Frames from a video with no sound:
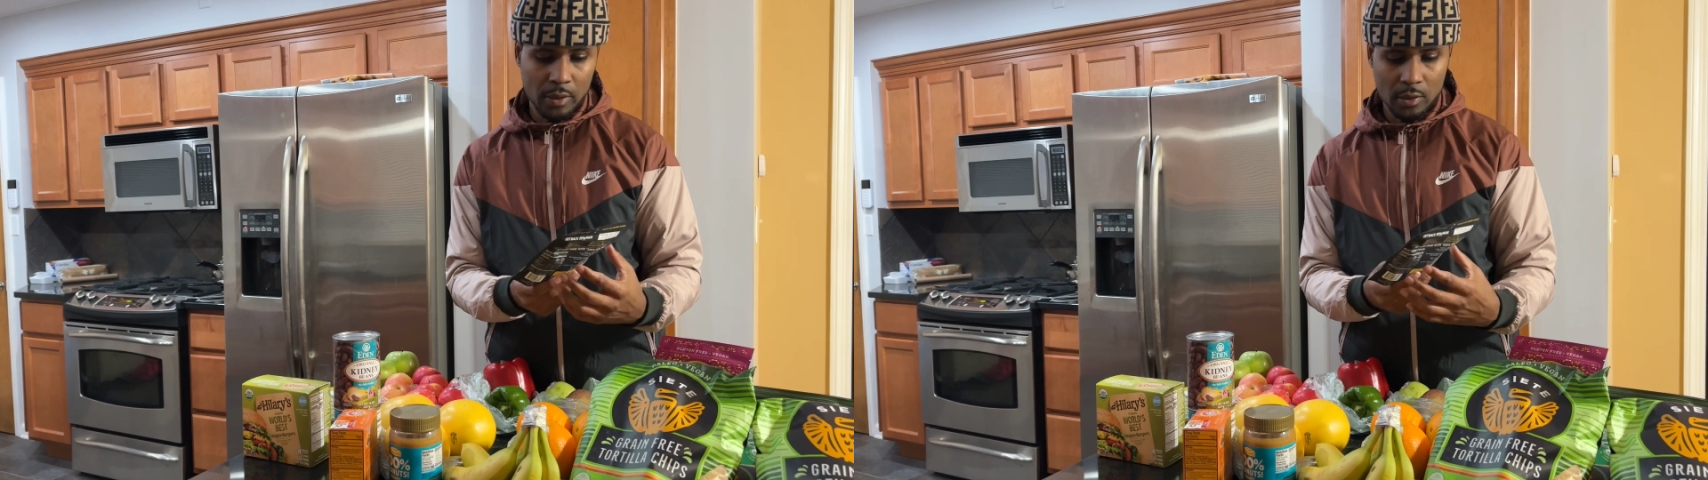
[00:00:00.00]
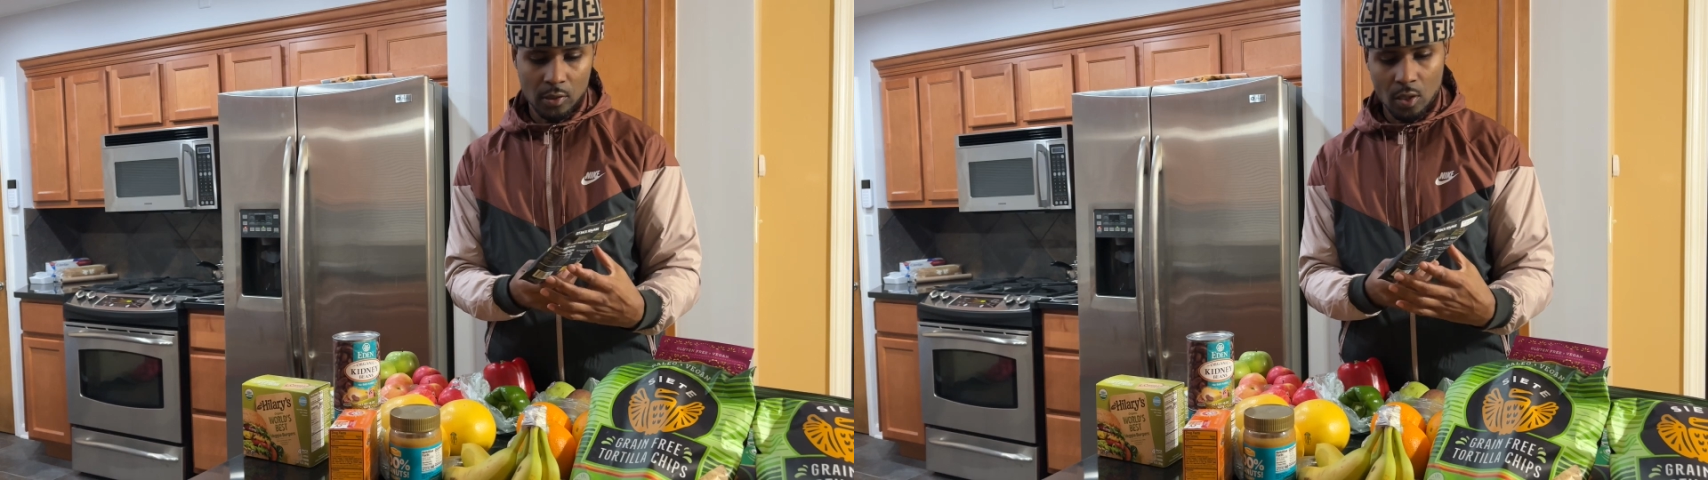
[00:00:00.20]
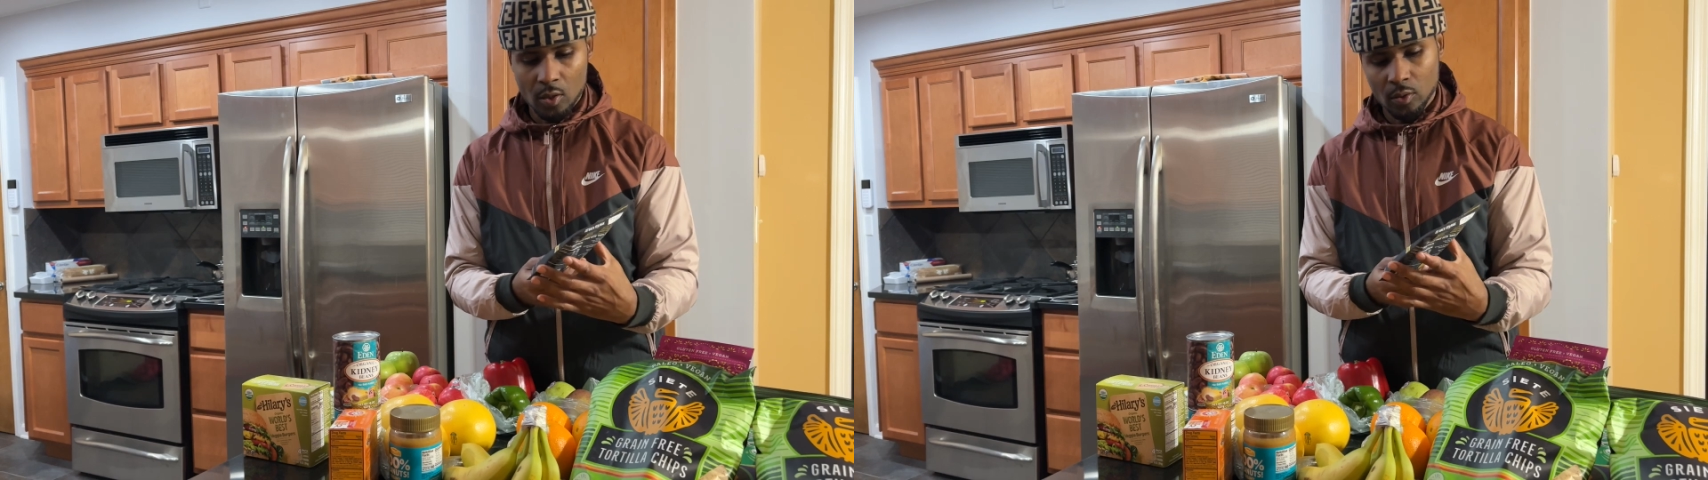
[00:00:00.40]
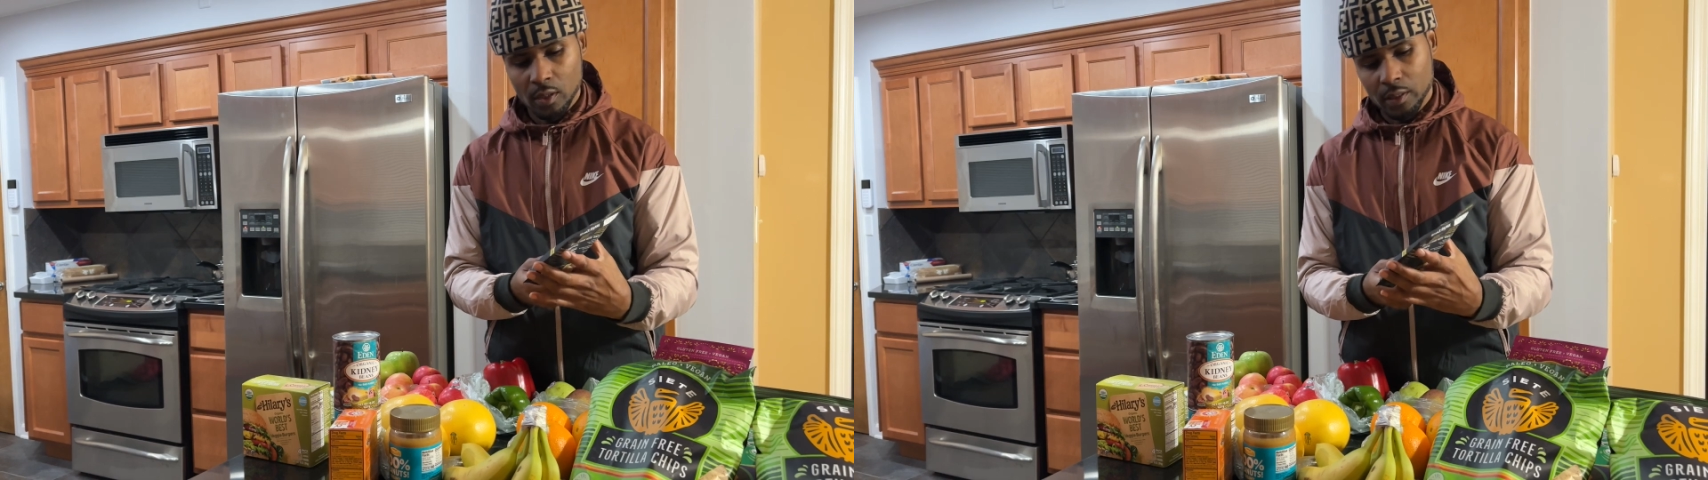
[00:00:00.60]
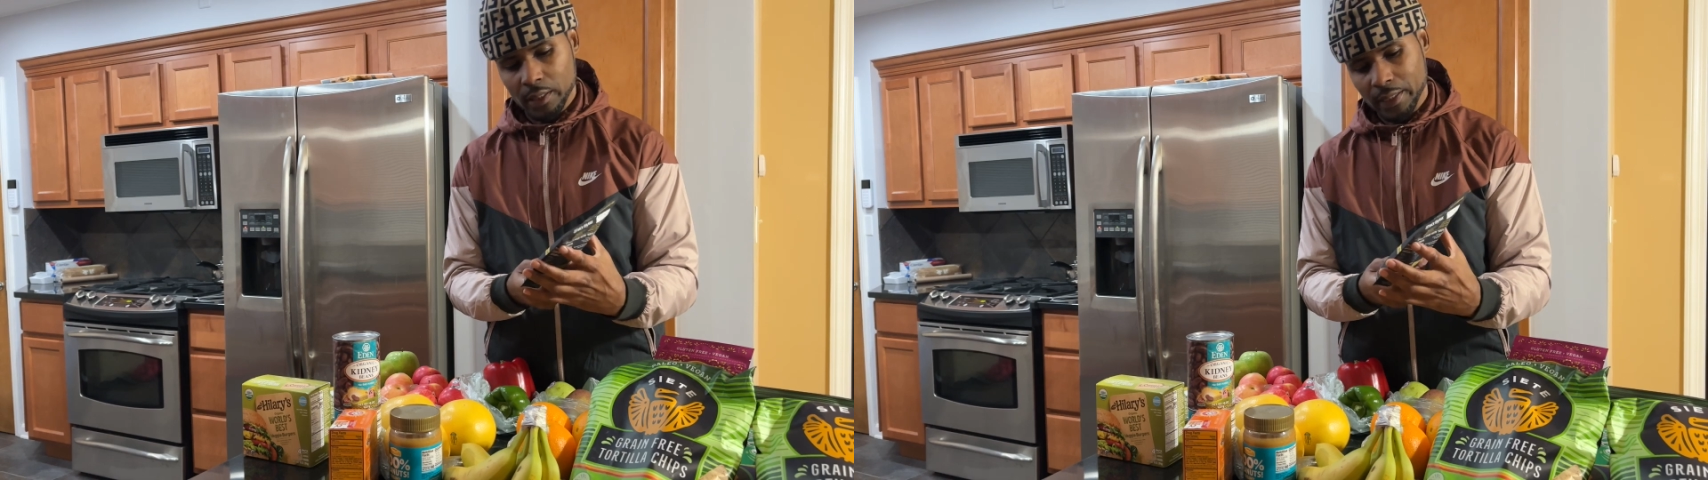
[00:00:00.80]
So
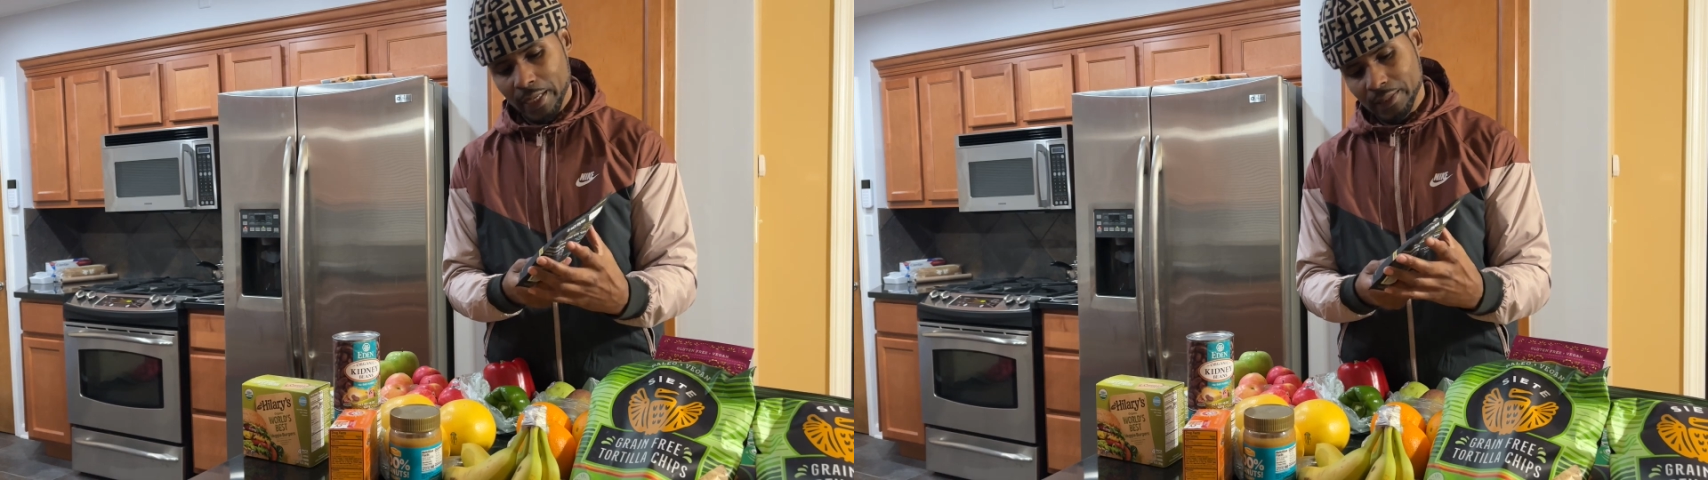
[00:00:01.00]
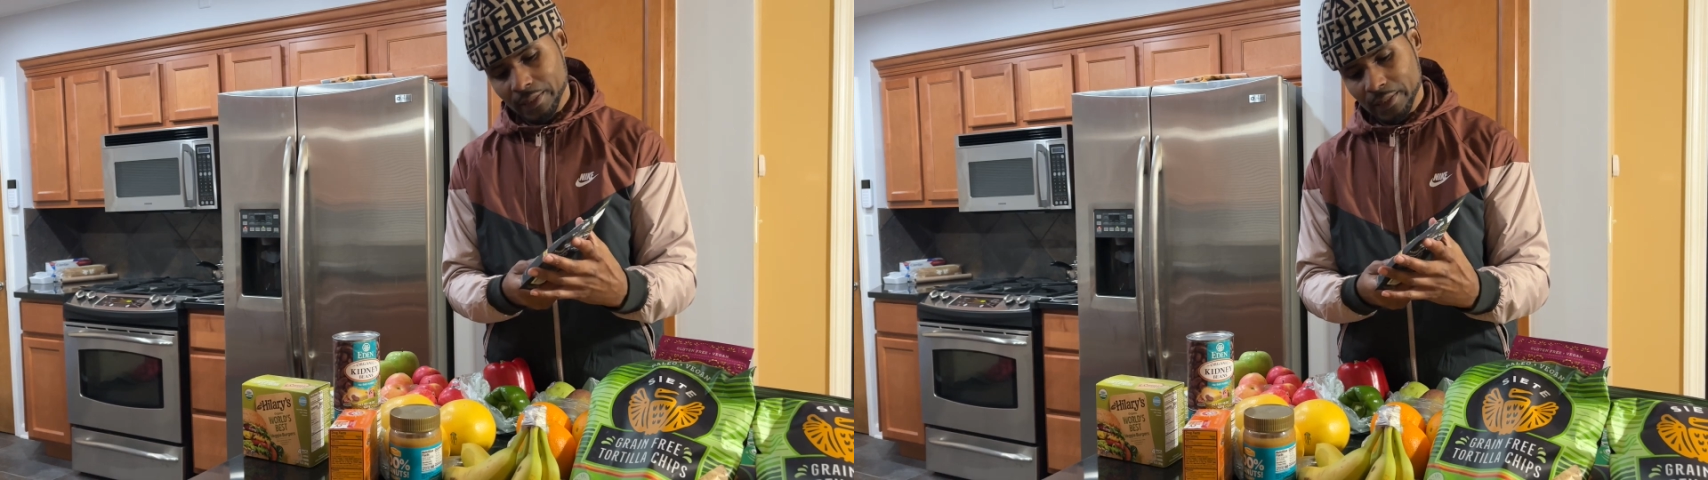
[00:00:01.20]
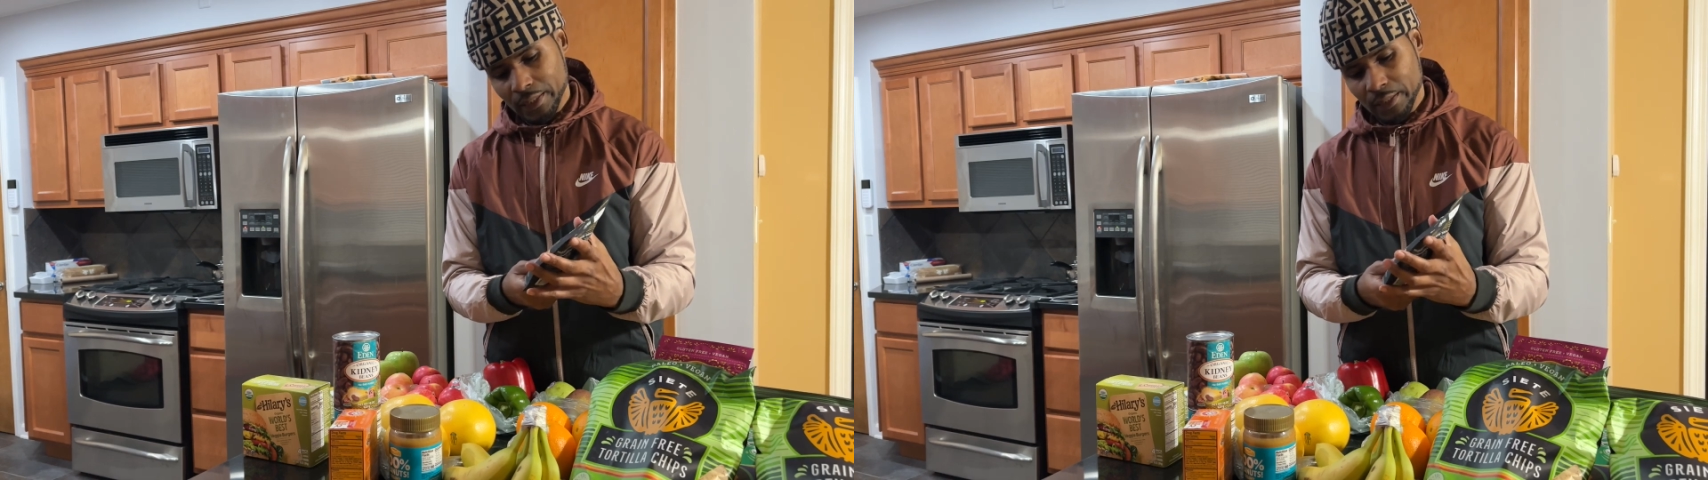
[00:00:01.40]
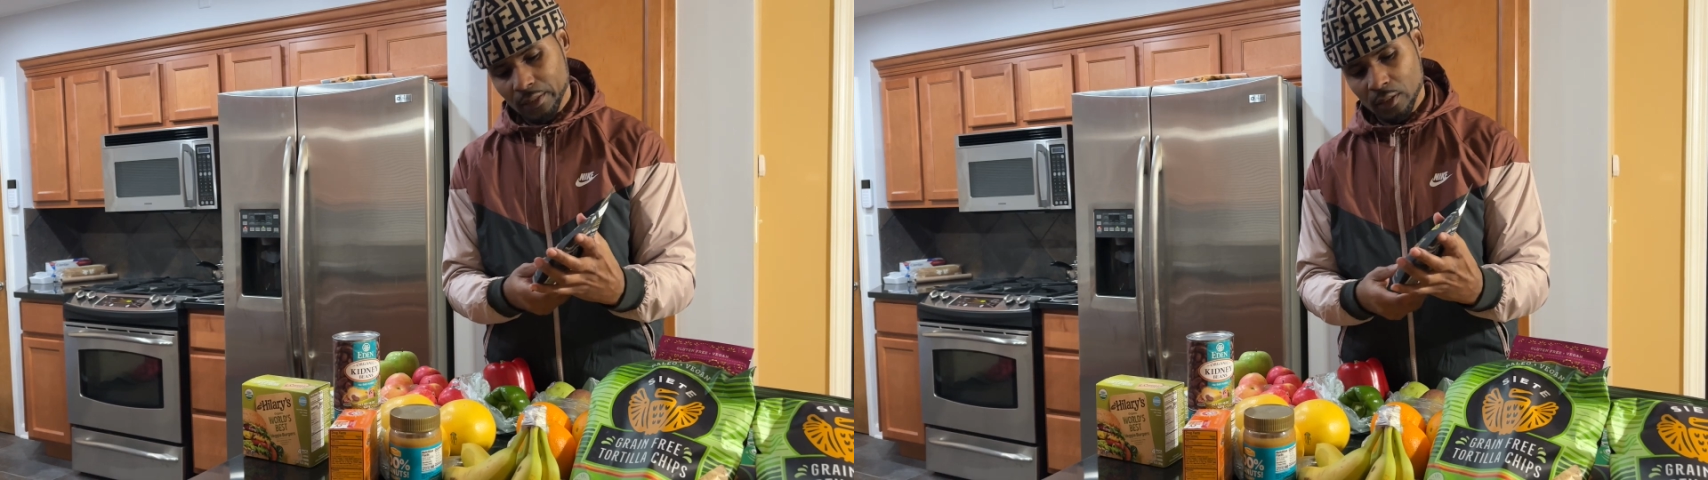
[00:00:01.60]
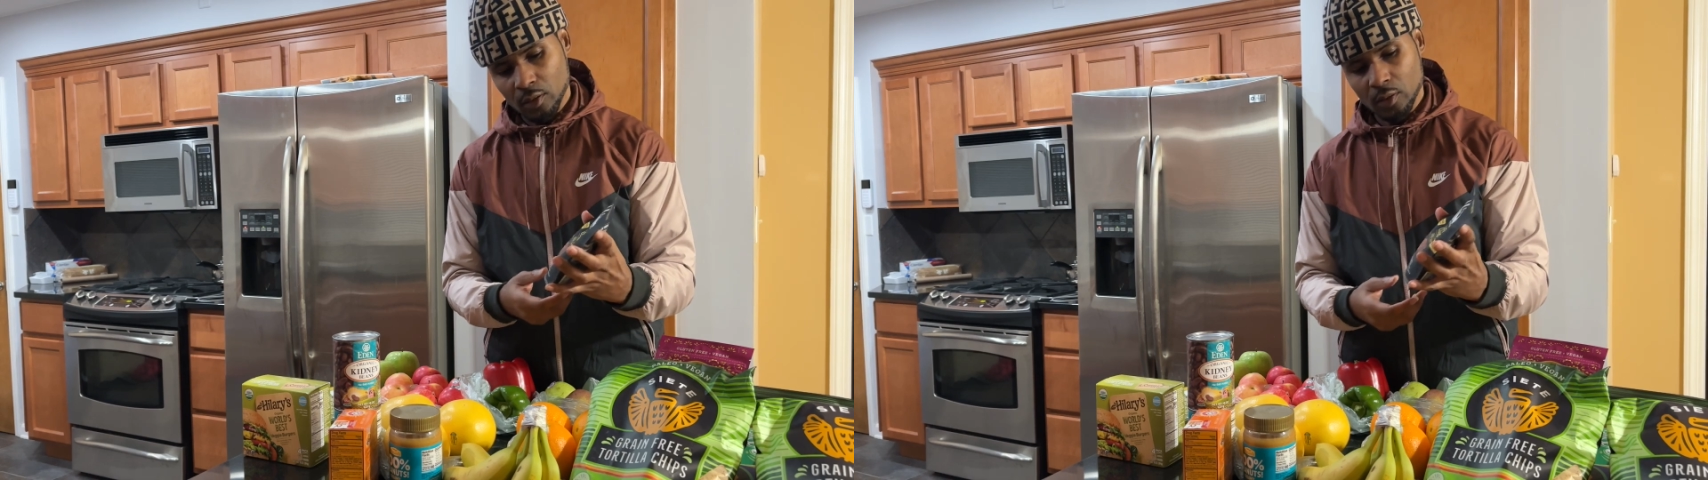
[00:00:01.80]
they got this neat
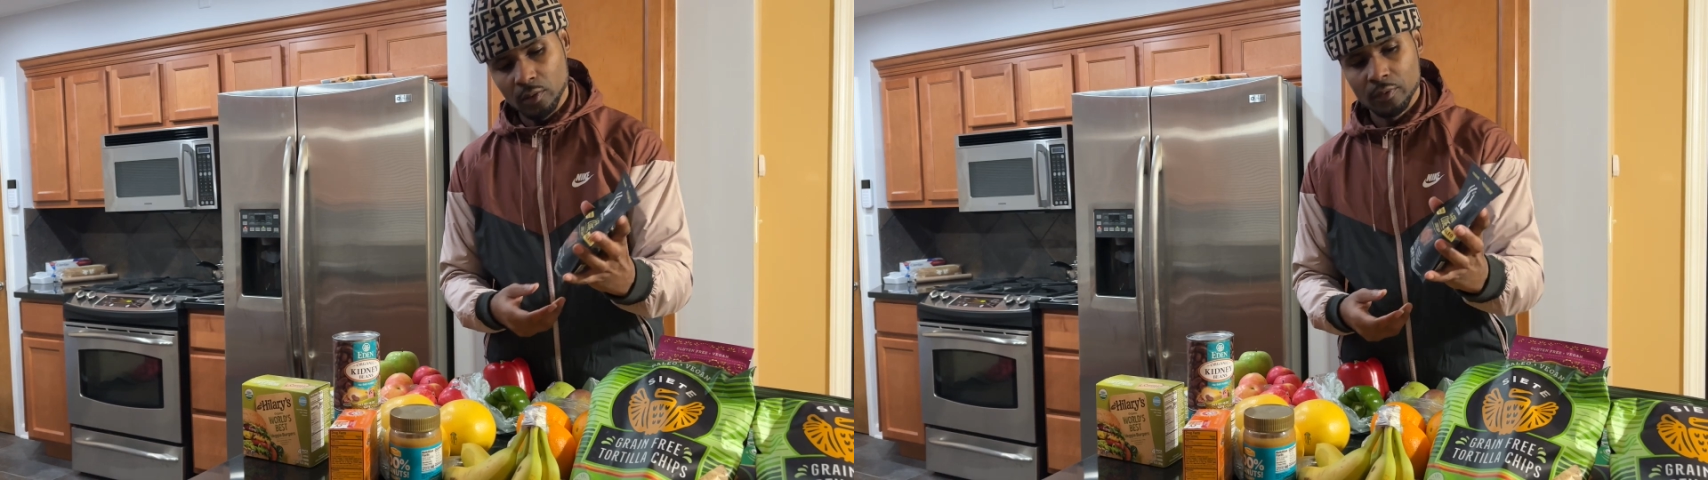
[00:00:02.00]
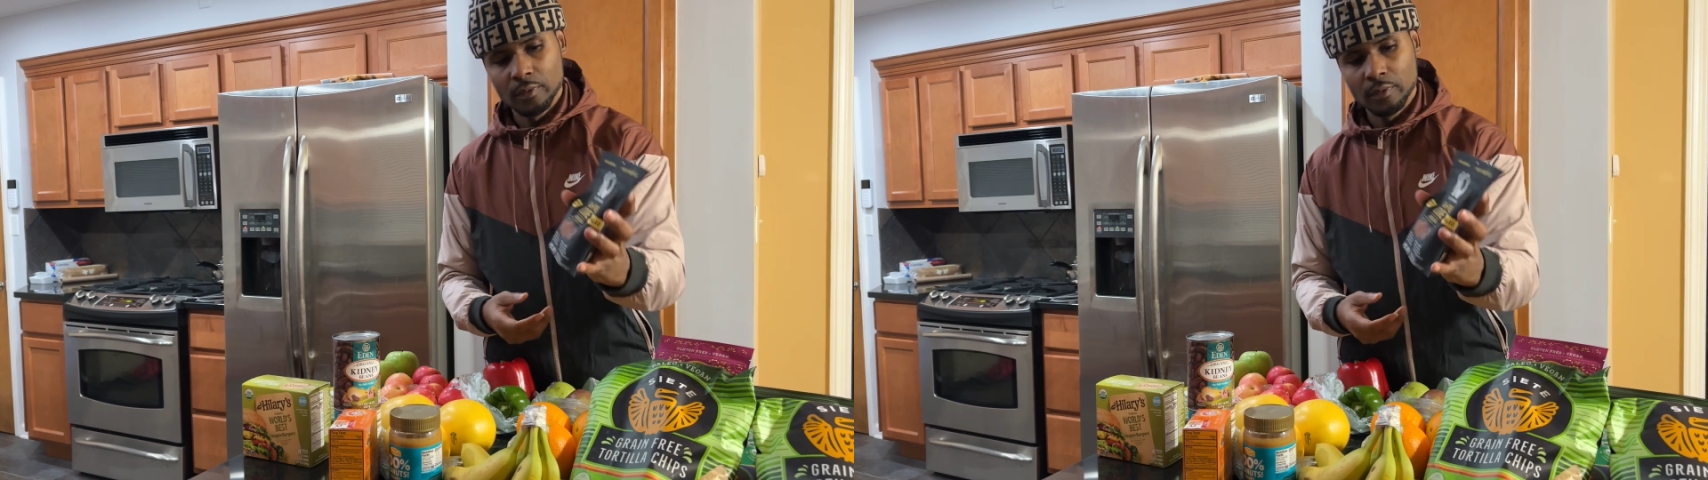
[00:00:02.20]
little